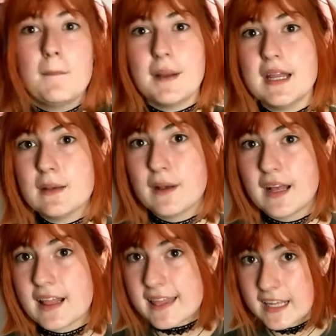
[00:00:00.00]
But
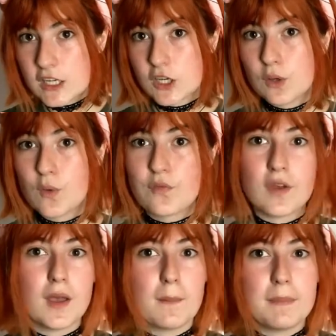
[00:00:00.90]
anyway, thank you
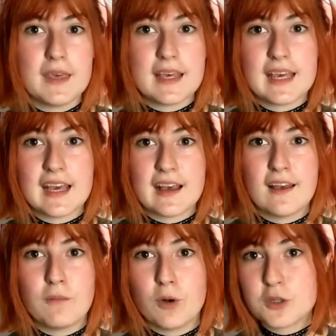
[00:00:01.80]
for being here
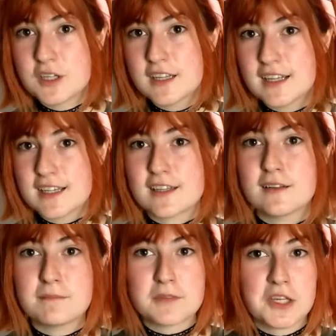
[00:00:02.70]
and watching this
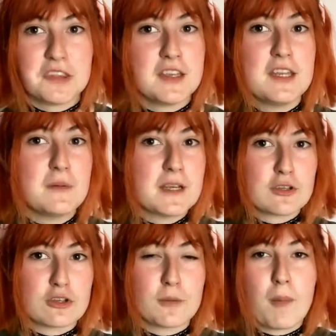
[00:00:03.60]
and continuing
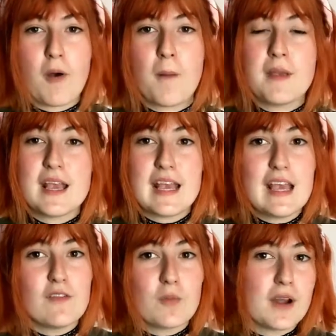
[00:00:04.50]
to support me
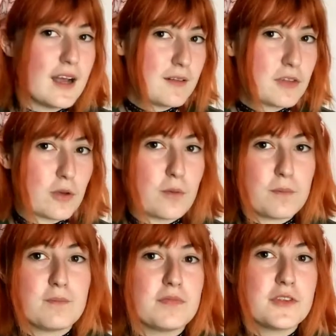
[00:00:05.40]
even when I do
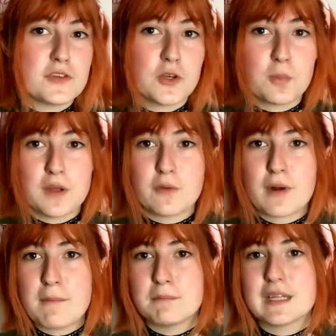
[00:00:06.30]
stupid
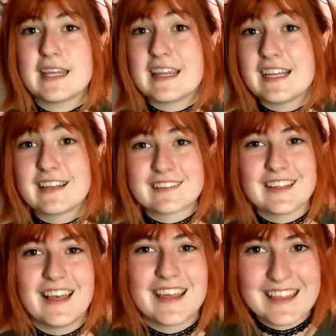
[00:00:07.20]
rambly things
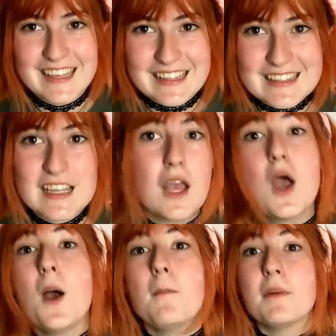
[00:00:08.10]
like this.
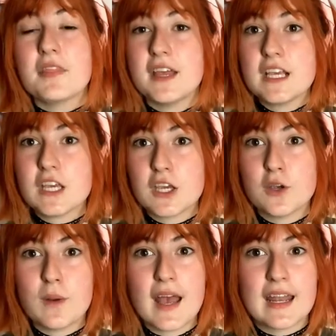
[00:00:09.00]
But thank
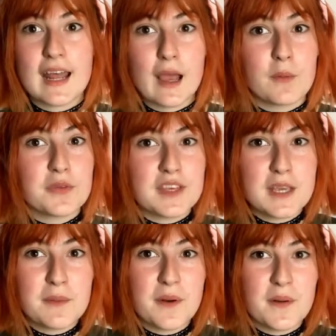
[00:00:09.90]
you, and I will see
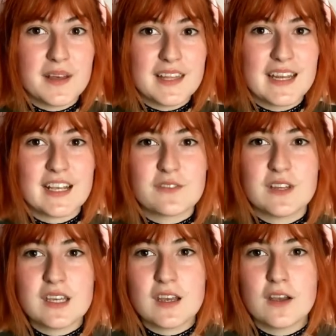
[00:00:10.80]
you all in the next
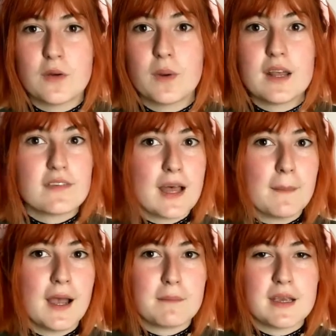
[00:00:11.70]
video, whenever that
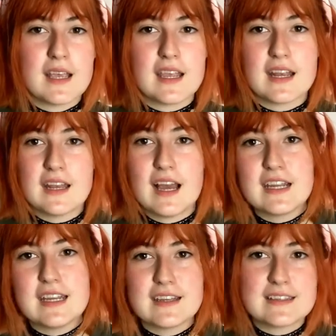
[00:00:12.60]
might be, in
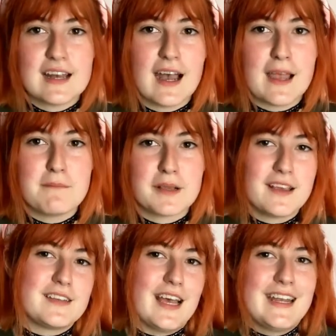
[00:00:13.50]
9 years' time,
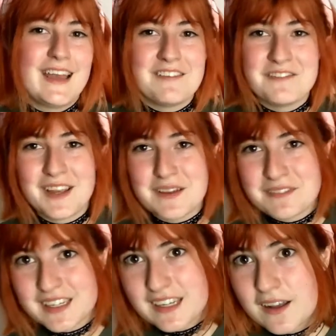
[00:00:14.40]
because I never make
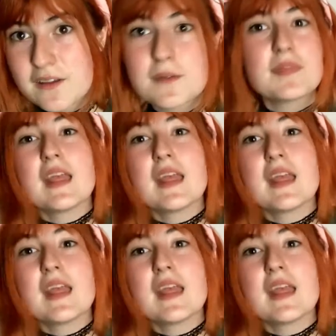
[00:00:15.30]
videos.